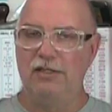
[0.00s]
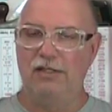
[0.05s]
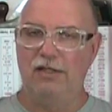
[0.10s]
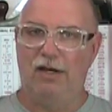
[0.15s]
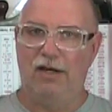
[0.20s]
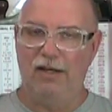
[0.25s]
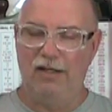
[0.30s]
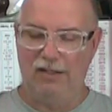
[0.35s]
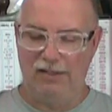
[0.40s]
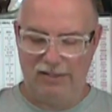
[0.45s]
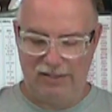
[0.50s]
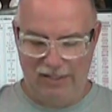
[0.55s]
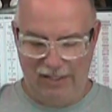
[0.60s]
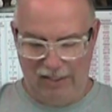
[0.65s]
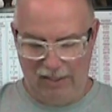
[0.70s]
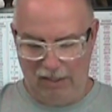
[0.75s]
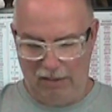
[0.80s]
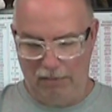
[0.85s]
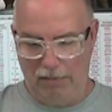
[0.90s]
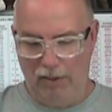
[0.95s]
style
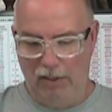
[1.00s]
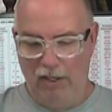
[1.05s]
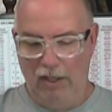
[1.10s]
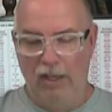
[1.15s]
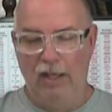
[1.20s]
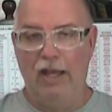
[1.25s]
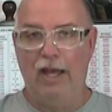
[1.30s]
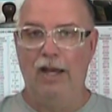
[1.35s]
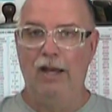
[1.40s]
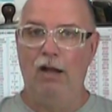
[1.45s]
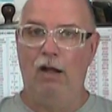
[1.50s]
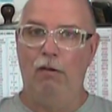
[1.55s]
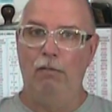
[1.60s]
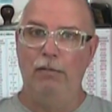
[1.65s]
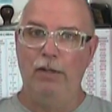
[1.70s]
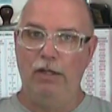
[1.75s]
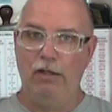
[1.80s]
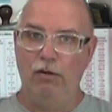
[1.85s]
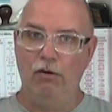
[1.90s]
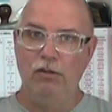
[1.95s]
setup. And I'll
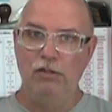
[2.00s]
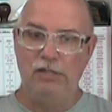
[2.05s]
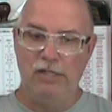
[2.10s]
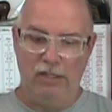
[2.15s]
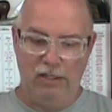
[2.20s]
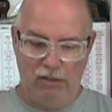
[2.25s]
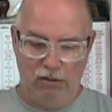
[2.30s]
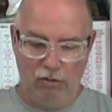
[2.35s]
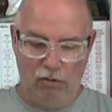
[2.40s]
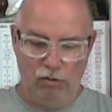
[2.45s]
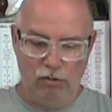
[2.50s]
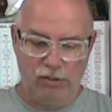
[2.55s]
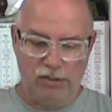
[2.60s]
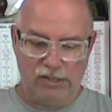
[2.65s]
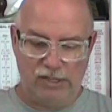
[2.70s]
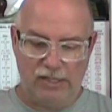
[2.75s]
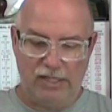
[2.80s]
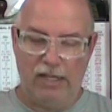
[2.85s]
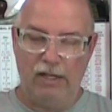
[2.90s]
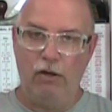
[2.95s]
be using those
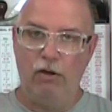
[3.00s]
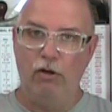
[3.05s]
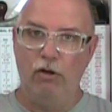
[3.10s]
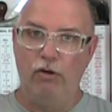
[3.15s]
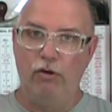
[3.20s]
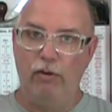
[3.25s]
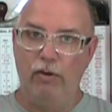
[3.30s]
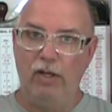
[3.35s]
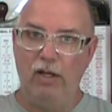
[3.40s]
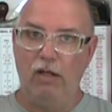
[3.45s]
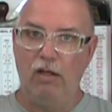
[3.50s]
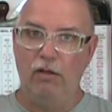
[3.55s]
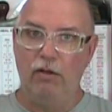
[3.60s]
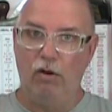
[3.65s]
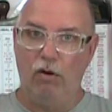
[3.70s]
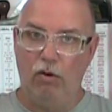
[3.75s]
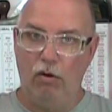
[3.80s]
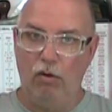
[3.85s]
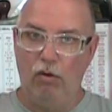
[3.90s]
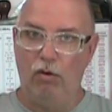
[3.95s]
center drilled
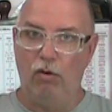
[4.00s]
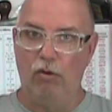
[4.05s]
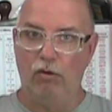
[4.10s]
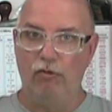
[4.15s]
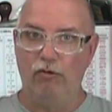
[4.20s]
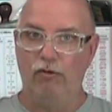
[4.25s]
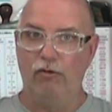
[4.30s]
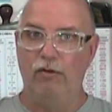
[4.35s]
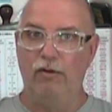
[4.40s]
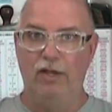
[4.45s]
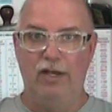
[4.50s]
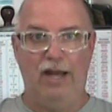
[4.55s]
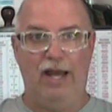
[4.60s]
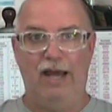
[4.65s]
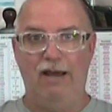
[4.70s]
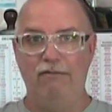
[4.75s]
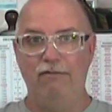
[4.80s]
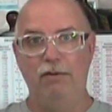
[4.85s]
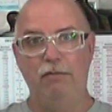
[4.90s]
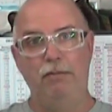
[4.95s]
holes that
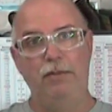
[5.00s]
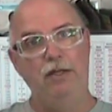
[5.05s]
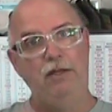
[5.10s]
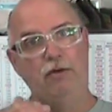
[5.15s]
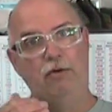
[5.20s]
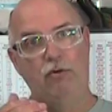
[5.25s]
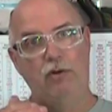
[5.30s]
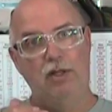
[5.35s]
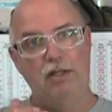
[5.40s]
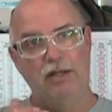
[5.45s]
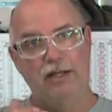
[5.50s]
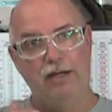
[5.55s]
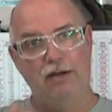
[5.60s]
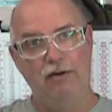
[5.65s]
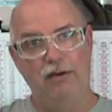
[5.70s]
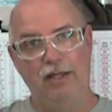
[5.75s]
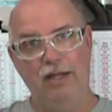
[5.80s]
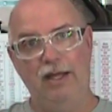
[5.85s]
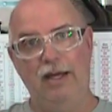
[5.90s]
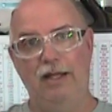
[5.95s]
haven't been drilled
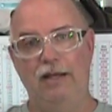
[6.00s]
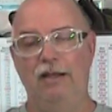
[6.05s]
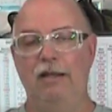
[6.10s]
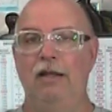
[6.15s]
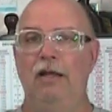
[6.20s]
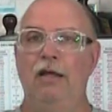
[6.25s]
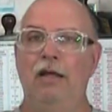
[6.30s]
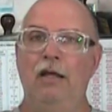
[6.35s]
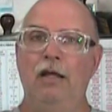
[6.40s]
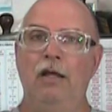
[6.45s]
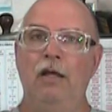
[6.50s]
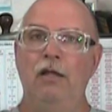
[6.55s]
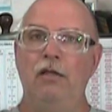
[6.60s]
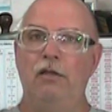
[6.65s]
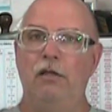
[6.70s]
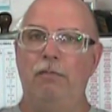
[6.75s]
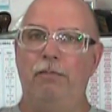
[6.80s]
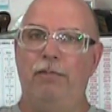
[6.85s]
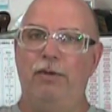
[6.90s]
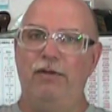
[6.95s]
out yet
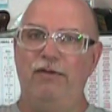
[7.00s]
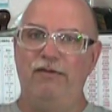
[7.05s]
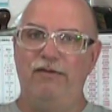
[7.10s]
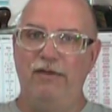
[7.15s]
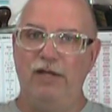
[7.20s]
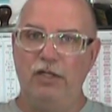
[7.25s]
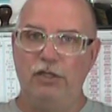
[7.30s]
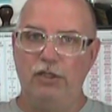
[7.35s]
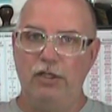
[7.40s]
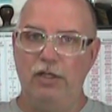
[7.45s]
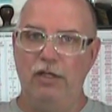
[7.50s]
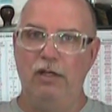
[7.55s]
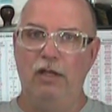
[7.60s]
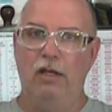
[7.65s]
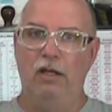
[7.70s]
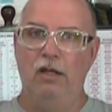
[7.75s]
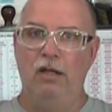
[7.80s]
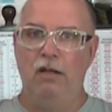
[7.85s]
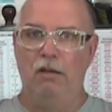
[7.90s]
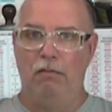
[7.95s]
to
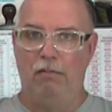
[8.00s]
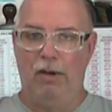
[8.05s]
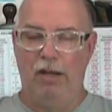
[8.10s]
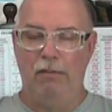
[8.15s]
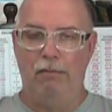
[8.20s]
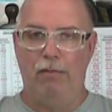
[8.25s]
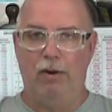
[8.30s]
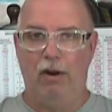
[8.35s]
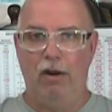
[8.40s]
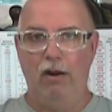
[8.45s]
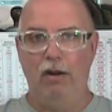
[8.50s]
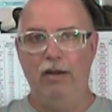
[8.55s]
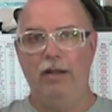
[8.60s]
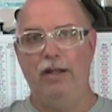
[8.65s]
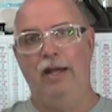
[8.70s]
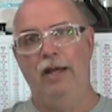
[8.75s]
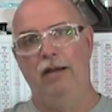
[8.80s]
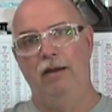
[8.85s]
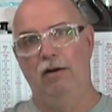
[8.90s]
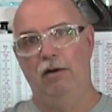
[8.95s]
position my
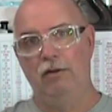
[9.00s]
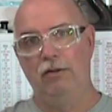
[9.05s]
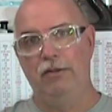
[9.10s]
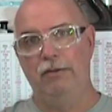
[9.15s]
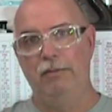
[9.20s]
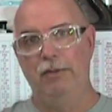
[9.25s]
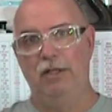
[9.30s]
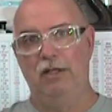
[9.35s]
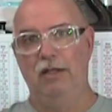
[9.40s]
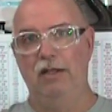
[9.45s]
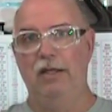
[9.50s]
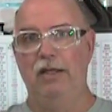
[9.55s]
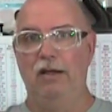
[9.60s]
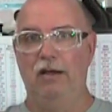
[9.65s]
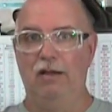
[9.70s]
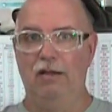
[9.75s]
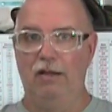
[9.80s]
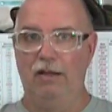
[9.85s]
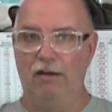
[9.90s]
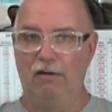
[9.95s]
part and ultimately
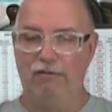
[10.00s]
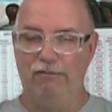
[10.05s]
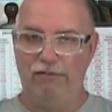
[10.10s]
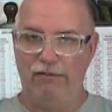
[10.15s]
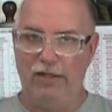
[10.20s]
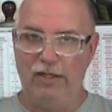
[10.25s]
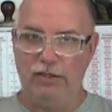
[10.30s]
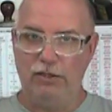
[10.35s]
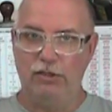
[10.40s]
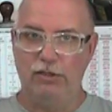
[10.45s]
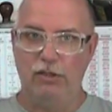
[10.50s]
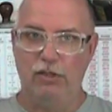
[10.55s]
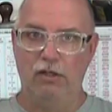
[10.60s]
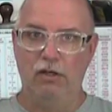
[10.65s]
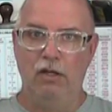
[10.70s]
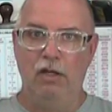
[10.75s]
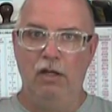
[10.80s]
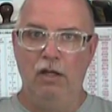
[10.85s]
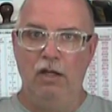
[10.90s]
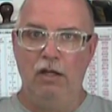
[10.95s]
a little fixture